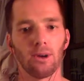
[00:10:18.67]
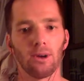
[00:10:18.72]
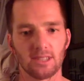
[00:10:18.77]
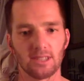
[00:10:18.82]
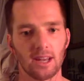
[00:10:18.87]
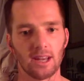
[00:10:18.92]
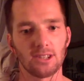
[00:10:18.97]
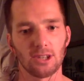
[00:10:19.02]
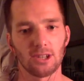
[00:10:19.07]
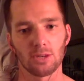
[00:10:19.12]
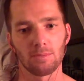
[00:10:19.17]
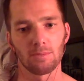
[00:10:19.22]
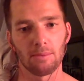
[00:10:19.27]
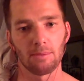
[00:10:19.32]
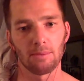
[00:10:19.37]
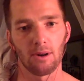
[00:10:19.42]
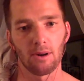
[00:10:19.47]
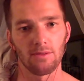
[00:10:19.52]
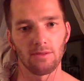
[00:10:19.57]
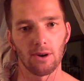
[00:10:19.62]
and said it's such a big
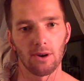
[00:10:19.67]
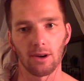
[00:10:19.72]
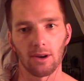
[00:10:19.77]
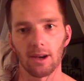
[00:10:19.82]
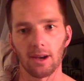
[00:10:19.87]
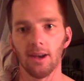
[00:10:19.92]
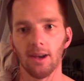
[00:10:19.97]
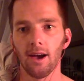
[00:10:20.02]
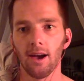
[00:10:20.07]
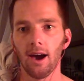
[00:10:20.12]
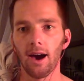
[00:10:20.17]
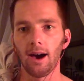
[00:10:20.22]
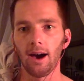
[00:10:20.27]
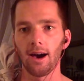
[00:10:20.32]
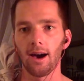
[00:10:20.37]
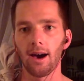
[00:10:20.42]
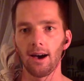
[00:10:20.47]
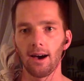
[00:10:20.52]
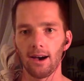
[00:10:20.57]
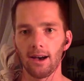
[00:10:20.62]
part of yoga.
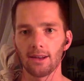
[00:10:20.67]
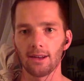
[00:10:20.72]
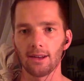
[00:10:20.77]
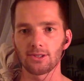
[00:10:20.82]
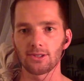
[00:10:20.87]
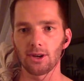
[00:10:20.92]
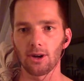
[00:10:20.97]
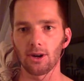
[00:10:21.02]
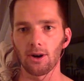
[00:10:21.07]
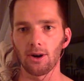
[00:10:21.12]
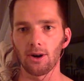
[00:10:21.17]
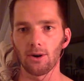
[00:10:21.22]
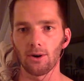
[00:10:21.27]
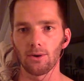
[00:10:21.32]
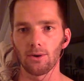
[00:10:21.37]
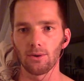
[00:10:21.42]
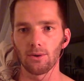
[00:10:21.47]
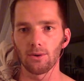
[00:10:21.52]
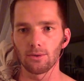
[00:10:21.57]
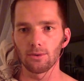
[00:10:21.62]

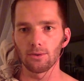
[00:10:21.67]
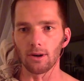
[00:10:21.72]
So.